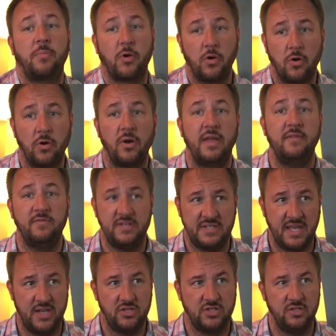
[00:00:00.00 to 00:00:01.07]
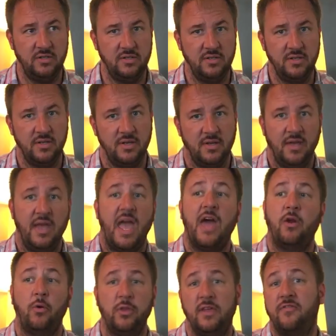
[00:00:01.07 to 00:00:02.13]
per invitation
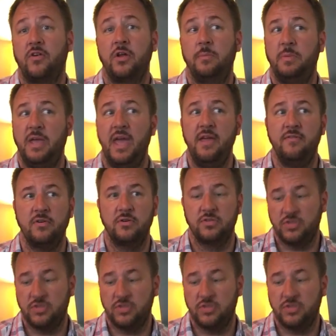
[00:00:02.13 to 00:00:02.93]
and only for good behavior.